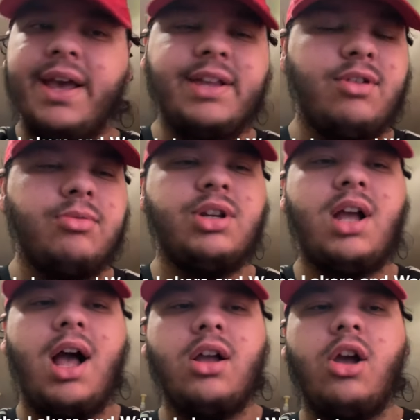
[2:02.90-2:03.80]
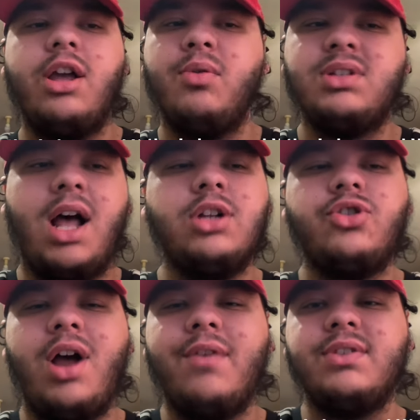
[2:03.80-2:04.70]
He's from Chicago. He was
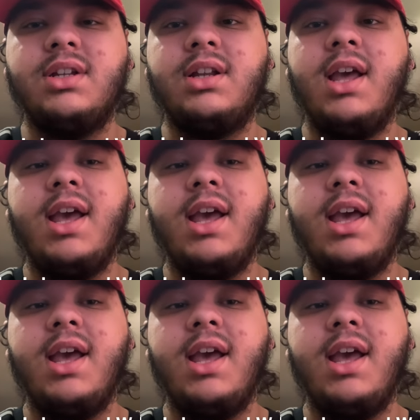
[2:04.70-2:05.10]
undrafted.